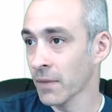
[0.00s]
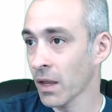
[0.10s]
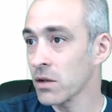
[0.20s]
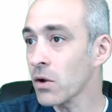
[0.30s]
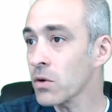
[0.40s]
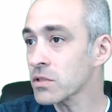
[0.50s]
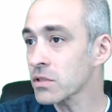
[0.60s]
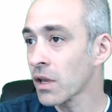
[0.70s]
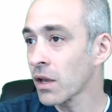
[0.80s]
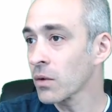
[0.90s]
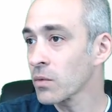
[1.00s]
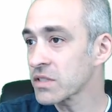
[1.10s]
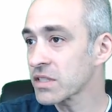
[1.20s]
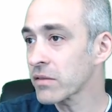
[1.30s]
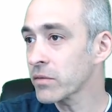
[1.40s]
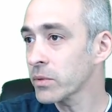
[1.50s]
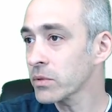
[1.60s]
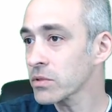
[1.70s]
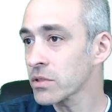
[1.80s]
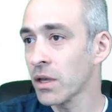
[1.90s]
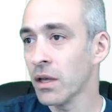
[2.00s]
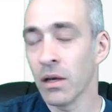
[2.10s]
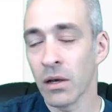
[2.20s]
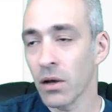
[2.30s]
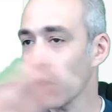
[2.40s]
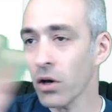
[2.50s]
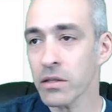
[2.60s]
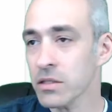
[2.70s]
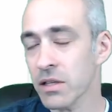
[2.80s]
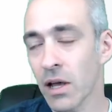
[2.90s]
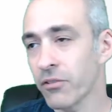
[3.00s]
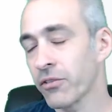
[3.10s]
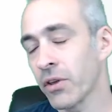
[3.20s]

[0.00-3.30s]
notes, receivables, all this stuff.